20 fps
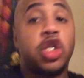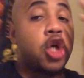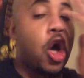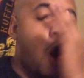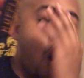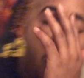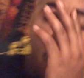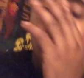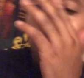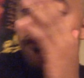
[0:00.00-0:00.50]
this
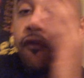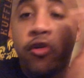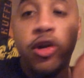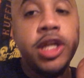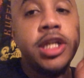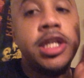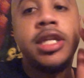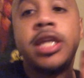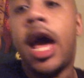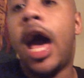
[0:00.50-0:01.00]
cold
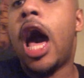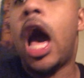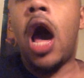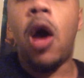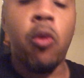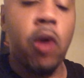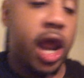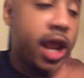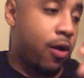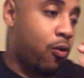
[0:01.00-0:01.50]

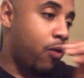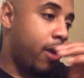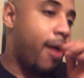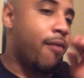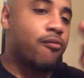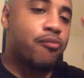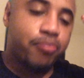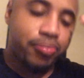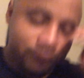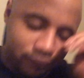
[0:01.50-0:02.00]
freestyle right
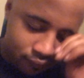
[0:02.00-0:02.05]
quick.